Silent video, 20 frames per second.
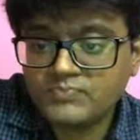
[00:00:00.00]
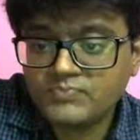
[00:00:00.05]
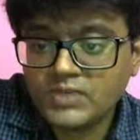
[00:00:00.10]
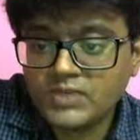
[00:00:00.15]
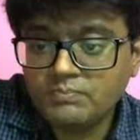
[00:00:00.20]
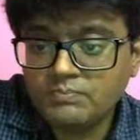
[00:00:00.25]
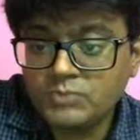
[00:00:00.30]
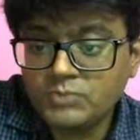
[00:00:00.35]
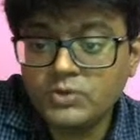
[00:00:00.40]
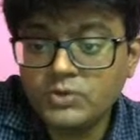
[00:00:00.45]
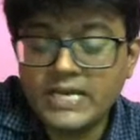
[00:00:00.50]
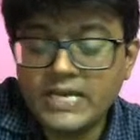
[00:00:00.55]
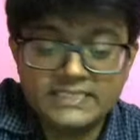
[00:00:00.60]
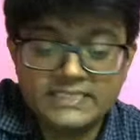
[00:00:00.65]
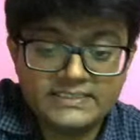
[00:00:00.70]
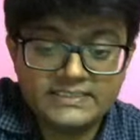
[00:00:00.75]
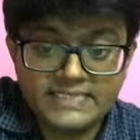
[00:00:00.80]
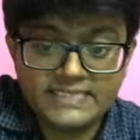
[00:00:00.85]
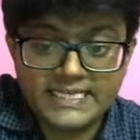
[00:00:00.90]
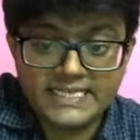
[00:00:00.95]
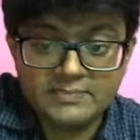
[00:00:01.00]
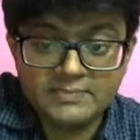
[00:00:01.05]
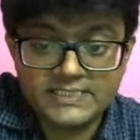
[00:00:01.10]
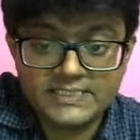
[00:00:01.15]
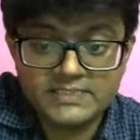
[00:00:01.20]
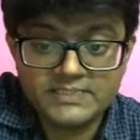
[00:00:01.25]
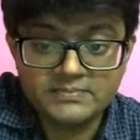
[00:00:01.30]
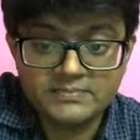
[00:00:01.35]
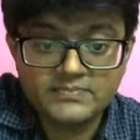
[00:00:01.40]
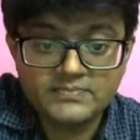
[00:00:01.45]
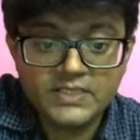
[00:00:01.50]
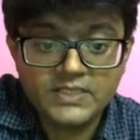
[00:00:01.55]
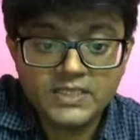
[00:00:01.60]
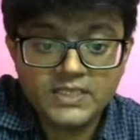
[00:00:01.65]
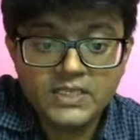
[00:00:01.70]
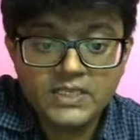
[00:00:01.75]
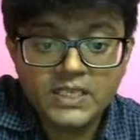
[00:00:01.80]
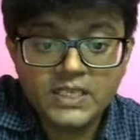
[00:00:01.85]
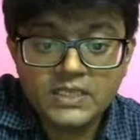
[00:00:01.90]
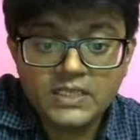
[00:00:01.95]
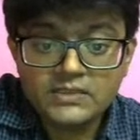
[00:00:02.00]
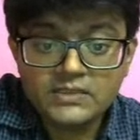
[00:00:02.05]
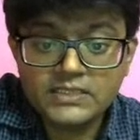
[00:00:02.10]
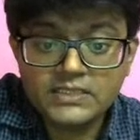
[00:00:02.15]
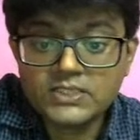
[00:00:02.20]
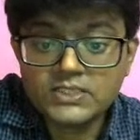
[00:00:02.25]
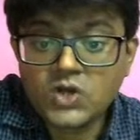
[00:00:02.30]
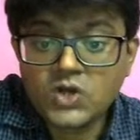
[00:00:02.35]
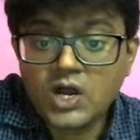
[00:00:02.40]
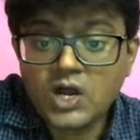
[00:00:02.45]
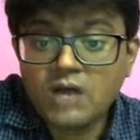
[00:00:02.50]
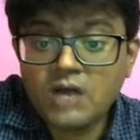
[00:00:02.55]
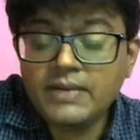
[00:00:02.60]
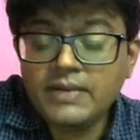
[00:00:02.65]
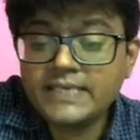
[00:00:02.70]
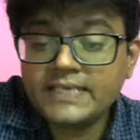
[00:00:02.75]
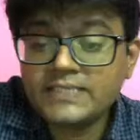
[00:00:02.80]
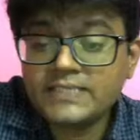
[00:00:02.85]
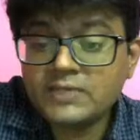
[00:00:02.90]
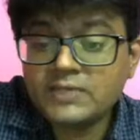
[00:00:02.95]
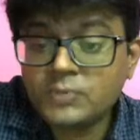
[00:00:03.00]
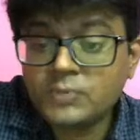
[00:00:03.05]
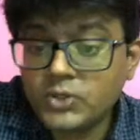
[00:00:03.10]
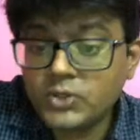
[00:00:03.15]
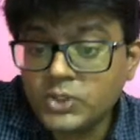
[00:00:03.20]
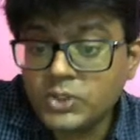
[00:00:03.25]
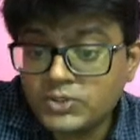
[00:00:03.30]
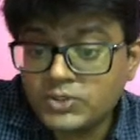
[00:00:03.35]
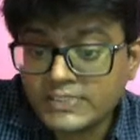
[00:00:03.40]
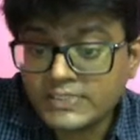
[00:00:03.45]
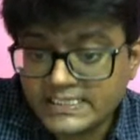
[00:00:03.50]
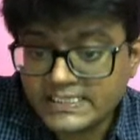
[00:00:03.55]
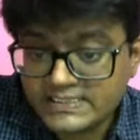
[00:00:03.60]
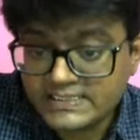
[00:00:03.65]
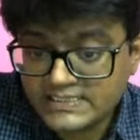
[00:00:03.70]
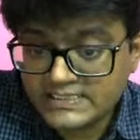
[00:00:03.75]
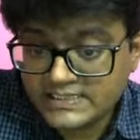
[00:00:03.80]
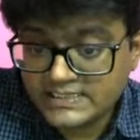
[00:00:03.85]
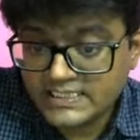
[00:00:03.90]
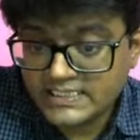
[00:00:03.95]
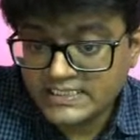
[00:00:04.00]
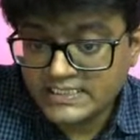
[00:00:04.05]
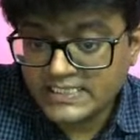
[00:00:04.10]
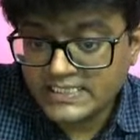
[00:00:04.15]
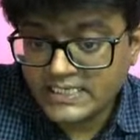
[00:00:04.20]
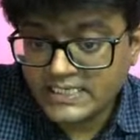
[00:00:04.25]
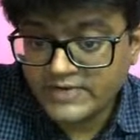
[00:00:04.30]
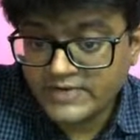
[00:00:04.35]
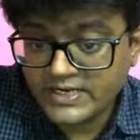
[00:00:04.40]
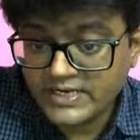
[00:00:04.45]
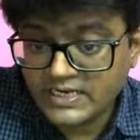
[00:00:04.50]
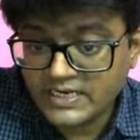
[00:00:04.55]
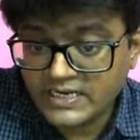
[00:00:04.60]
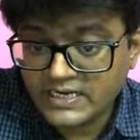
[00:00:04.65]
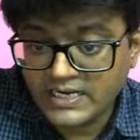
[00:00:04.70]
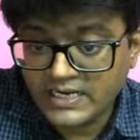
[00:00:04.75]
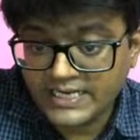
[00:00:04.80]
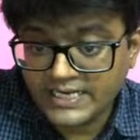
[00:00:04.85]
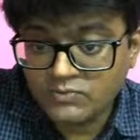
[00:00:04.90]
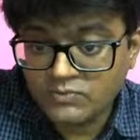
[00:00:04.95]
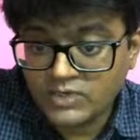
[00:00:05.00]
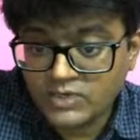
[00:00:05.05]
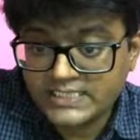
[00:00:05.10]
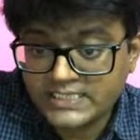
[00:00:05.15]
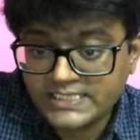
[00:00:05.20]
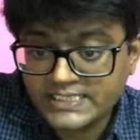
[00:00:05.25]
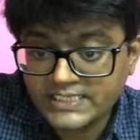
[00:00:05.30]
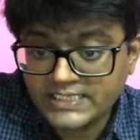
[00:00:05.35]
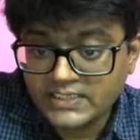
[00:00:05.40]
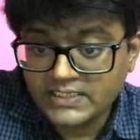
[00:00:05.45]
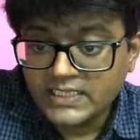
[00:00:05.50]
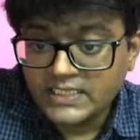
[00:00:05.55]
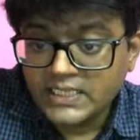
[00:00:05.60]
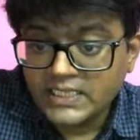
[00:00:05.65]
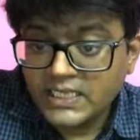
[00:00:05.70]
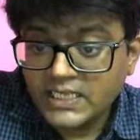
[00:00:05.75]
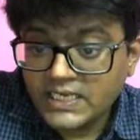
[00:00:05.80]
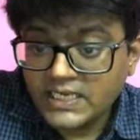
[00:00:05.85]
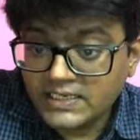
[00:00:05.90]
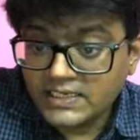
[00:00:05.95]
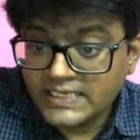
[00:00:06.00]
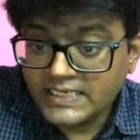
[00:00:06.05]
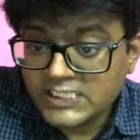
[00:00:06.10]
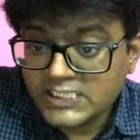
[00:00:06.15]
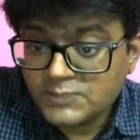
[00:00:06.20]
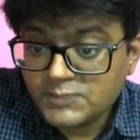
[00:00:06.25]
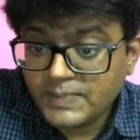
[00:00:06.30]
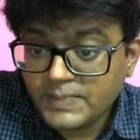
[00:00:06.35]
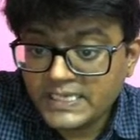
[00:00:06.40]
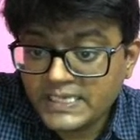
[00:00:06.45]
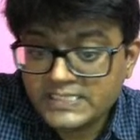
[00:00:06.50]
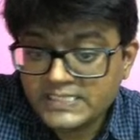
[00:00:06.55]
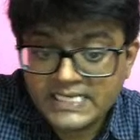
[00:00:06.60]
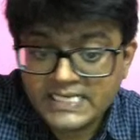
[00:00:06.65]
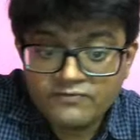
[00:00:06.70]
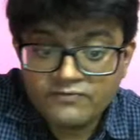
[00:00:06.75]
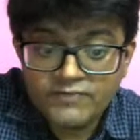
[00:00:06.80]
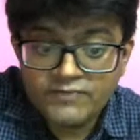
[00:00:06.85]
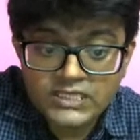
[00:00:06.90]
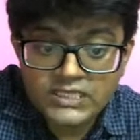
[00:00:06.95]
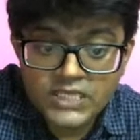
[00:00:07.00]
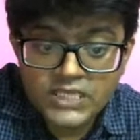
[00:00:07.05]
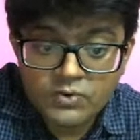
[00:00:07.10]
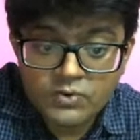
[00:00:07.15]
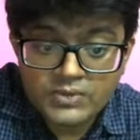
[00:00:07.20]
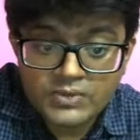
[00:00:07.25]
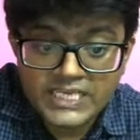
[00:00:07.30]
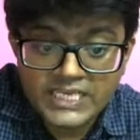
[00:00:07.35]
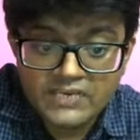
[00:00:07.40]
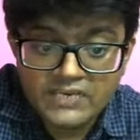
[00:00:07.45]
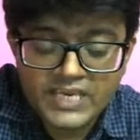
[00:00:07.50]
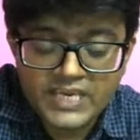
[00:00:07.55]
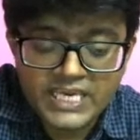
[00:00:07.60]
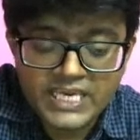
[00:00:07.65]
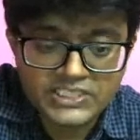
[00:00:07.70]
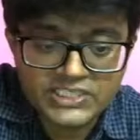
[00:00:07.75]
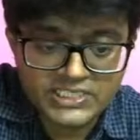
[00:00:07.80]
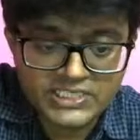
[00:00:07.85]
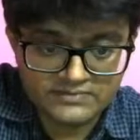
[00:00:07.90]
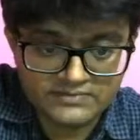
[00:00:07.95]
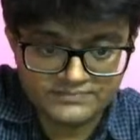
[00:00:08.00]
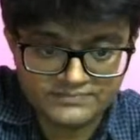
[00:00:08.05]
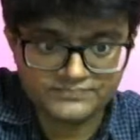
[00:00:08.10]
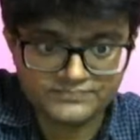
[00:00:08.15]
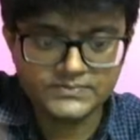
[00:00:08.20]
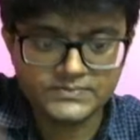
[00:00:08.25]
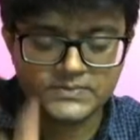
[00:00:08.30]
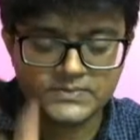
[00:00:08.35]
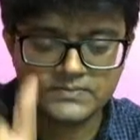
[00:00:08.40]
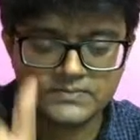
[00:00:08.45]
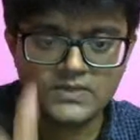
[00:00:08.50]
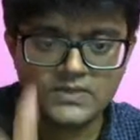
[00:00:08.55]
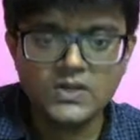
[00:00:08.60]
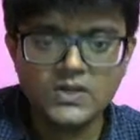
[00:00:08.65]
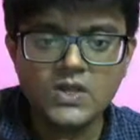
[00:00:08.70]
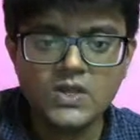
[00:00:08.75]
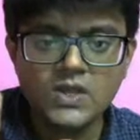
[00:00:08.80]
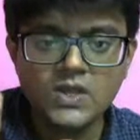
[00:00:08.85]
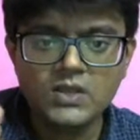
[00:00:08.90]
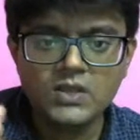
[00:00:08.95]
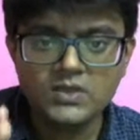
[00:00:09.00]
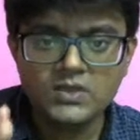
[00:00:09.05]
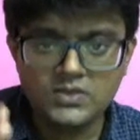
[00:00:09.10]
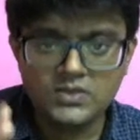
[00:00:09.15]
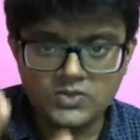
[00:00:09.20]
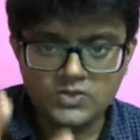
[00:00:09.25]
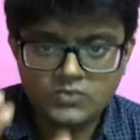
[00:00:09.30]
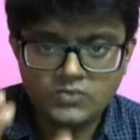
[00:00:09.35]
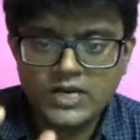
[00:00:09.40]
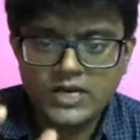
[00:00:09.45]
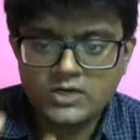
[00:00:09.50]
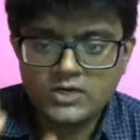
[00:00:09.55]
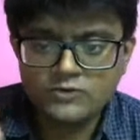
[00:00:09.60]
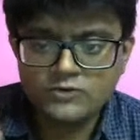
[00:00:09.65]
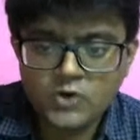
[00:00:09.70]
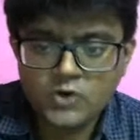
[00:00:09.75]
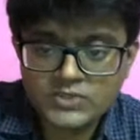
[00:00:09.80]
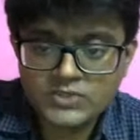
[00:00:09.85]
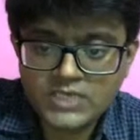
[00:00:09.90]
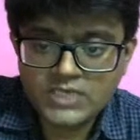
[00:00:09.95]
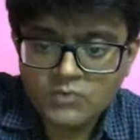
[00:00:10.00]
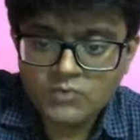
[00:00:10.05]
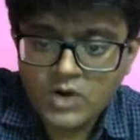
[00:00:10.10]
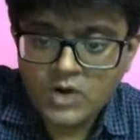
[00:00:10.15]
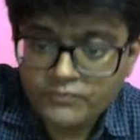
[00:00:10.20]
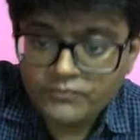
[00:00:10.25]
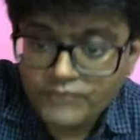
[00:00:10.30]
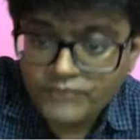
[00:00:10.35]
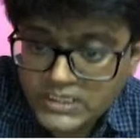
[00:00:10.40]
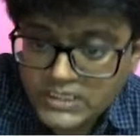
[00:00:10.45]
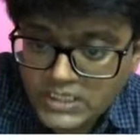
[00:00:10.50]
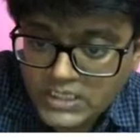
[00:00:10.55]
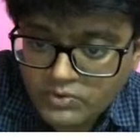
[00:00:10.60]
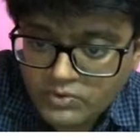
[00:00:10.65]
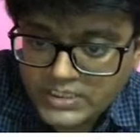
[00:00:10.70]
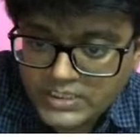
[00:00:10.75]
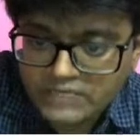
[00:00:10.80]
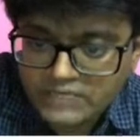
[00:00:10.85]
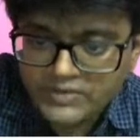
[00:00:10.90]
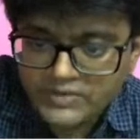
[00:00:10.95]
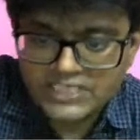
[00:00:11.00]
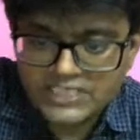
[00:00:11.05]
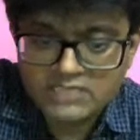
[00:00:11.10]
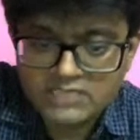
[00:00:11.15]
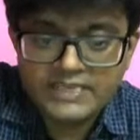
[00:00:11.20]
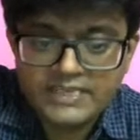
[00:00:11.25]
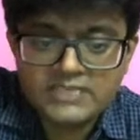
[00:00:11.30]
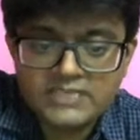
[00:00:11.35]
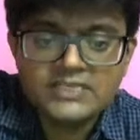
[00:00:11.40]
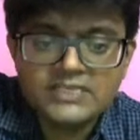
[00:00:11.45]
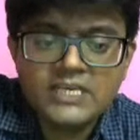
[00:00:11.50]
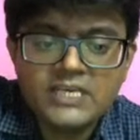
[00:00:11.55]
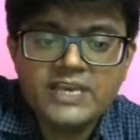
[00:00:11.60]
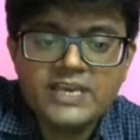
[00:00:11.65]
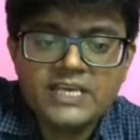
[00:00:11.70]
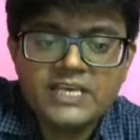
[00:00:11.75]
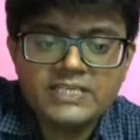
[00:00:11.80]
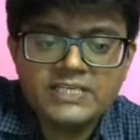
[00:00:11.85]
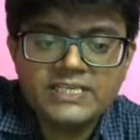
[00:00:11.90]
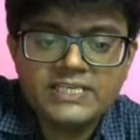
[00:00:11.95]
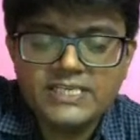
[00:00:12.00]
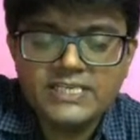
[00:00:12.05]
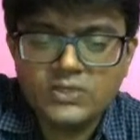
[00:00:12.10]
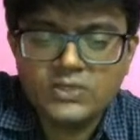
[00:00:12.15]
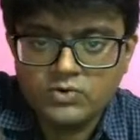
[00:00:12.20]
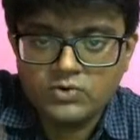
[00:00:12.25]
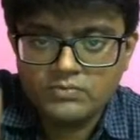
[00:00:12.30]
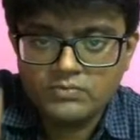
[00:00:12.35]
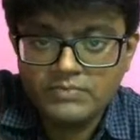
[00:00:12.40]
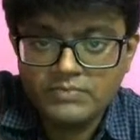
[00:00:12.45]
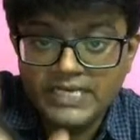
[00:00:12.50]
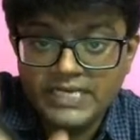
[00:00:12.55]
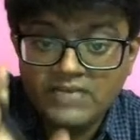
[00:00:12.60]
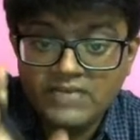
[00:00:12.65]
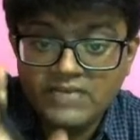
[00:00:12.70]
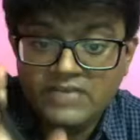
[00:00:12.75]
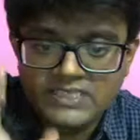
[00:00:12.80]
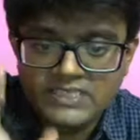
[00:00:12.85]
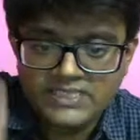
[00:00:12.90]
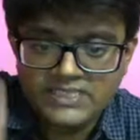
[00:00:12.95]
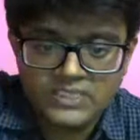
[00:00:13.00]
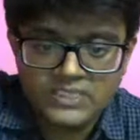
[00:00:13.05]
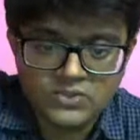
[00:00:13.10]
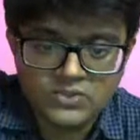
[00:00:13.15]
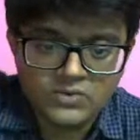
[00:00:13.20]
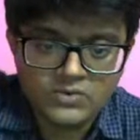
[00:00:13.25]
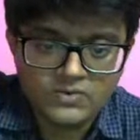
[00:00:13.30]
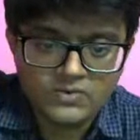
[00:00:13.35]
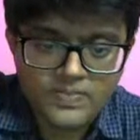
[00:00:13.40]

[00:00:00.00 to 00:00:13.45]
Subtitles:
Mu dash, second prism. This combination produces, this is the thing that we have to underline. What is it? Dispersion without deviation. So we have to focus on what? Without deviation, means deviation is 0. Mean deviation is 0.